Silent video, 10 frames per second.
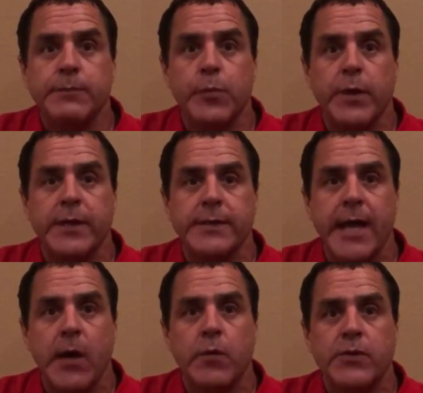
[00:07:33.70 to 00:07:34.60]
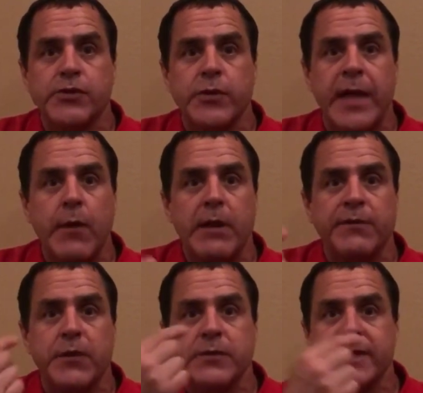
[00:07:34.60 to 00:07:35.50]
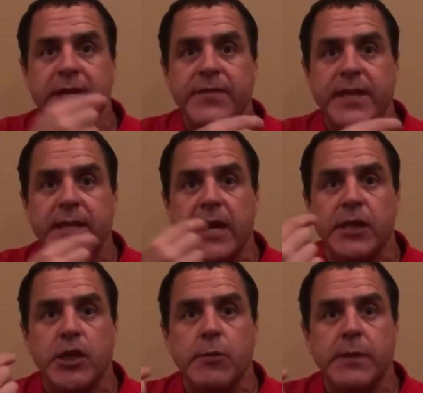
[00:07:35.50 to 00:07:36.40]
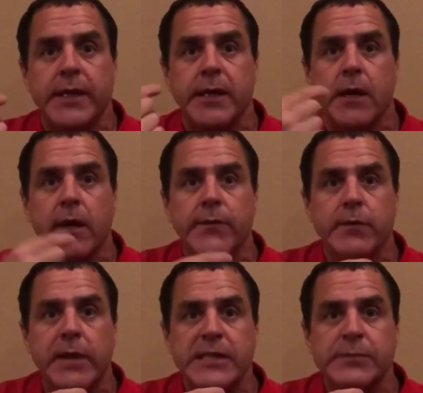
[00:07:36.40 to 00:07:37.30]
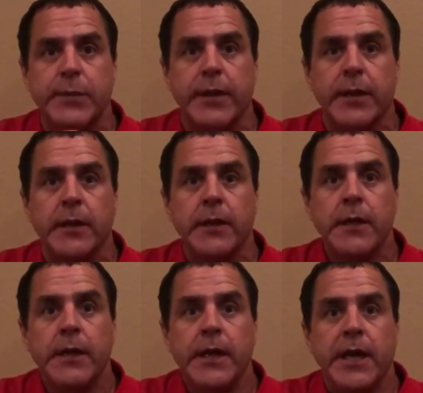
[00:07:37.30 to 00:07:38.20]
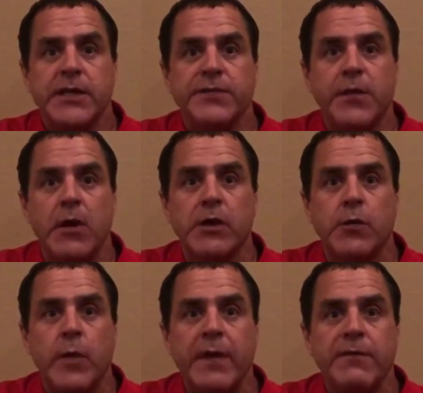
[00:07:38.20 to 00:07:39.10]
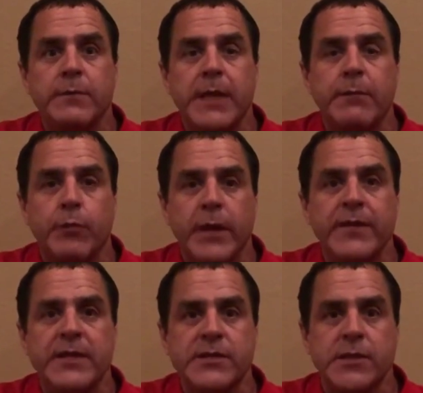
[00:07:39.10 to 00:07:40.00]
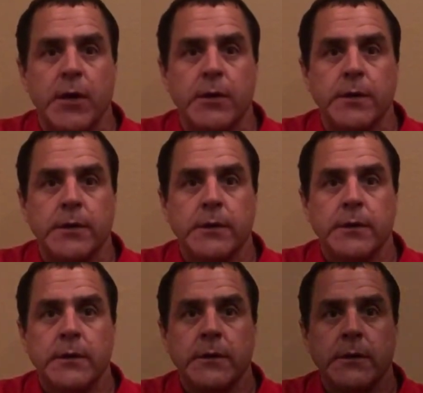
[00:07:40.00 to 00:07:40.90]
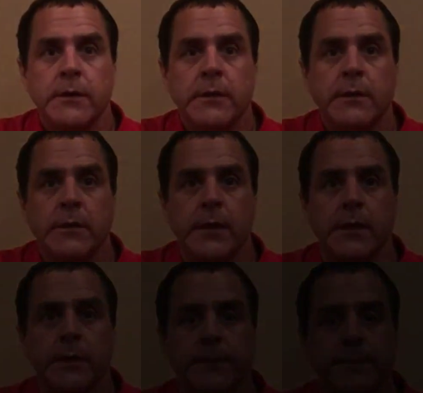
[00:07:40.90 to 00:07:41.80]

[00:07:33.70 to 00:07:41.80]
and pointing downwards, so that way if there's anything that accumulated on the respirator, it's fallen away from my breathing zone. Thank you.